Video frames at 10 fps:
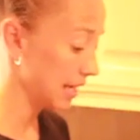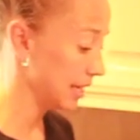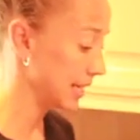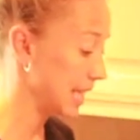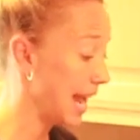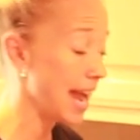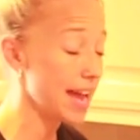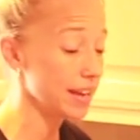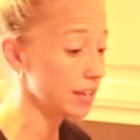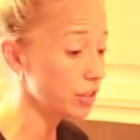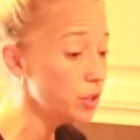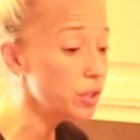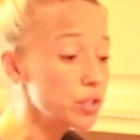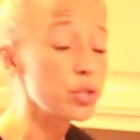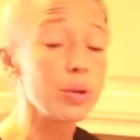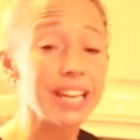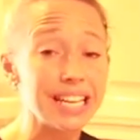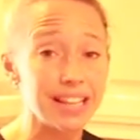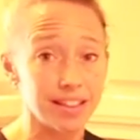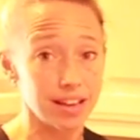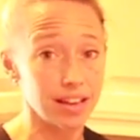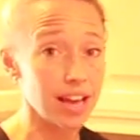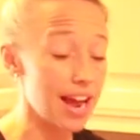I like to add, and you can do anything.